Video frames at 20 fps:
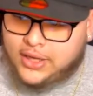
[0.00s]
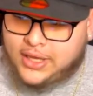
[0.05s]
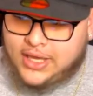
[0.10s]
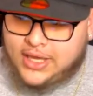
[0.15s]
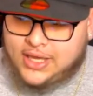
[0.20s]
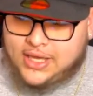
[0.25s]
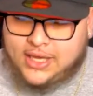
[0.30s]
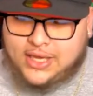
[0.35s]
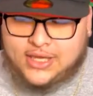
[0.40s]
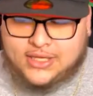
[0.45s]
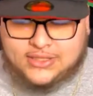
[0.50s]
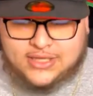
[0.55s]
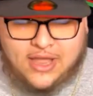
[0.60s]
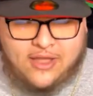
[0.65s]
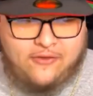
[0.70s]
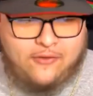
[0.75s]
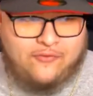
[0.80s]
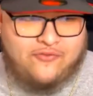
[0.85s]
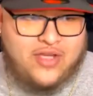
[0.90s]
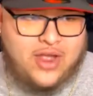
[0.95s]
He is
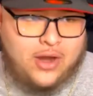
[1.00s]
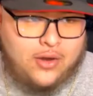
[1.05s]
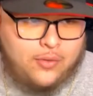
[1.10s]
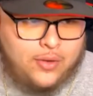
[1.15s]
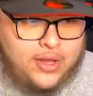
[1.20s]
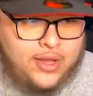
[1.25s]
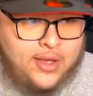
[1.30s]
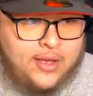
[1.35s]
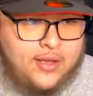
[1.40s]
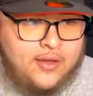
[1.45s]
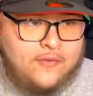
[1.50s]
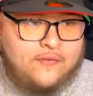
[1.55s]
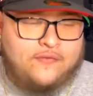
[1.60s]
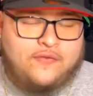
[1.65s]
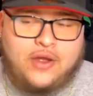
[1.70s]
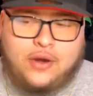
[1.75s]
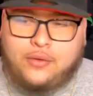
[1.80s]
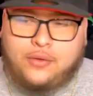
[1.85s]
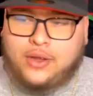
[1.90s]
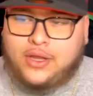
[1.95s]
a very
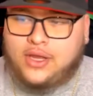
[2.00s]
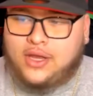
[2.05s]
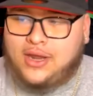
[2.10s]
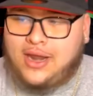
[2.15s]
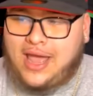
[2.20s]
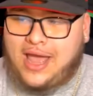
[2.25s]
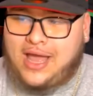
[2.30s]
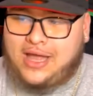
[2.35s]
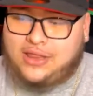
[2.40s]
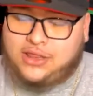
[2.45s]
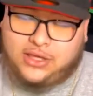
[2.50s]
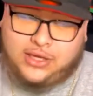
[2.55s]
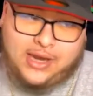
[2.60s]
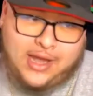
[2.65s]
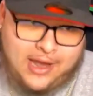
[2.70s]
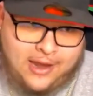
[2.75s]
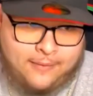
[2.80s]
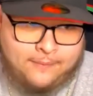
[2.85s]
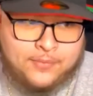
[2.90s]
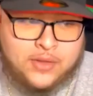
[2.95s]
good athlete.
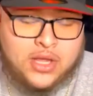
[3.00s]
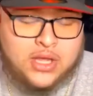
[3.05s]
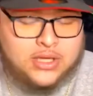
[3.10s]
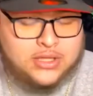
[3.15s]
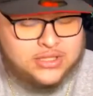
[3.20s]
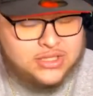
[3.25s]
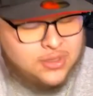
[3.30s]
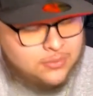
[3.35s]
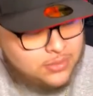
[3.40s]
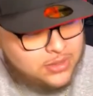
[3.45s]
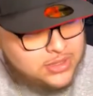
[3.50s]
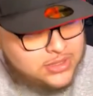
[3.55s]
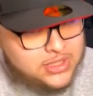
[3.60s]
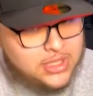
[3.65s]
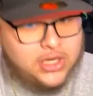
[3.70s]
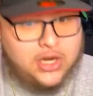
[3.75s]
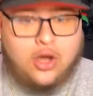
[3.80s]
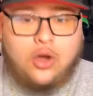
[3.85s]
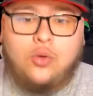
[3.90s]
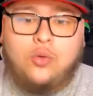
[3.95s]
Now, something
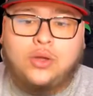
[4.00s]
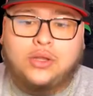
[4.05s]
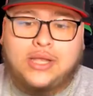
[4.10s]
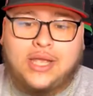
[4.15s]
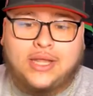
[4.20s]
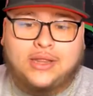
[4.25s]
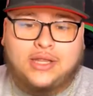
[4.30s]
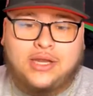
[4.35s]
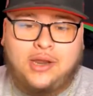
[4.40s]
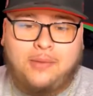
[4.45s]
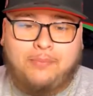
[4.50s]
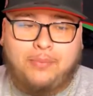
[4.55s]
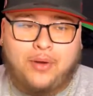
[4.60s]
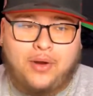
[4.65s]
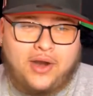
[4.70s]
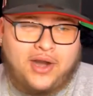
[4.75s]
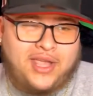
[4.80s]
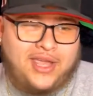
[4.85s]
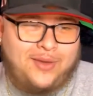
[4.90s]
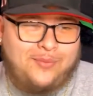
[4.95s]
to note with Anthony
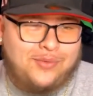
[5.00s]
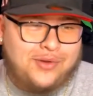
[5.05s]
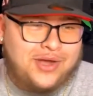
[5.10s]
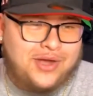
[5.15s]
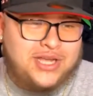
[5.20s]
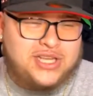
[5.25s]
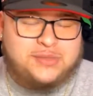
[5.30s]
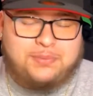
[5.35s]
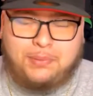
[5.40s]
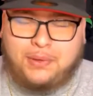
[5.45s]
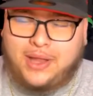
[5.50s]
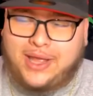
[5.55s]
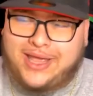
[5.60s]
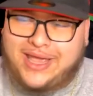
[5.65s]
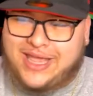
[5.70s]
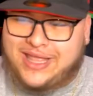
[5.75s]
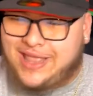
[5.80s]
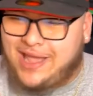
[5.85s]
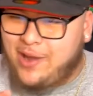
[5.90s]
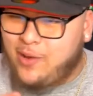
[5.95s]
Barr, he was
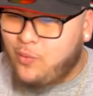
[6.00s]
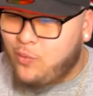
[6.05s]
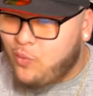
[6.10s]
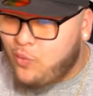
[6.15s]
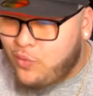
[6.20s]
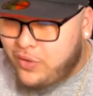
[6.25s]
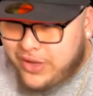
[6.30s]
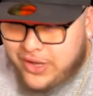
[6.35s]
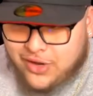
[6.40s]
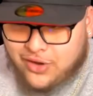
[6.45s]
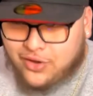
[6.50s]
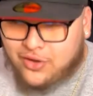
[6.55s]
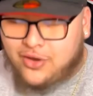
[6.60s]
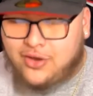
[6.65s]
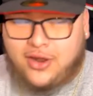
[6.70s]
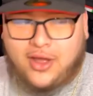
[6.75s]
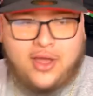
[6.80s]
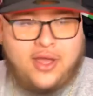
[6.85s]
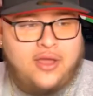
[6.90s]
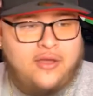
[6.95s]
playing in that
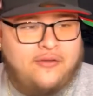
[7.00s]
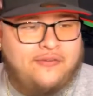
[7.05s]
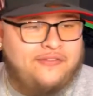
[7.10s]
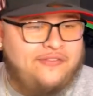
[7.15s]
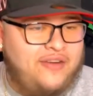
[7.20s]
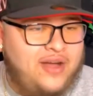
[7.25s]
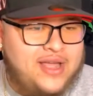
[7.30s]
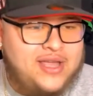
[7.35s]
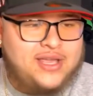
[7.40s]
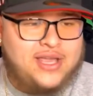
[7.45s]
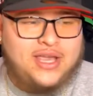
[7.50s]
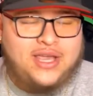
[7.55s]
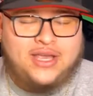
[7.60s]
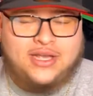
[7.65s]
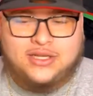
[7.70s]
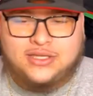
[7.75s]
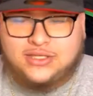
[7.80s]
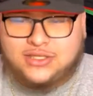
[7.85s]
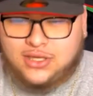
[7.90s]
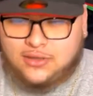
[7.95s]
weird
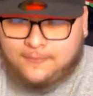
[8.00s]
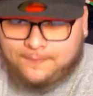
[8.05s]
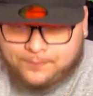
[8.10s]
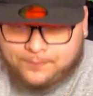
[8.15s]
Vikings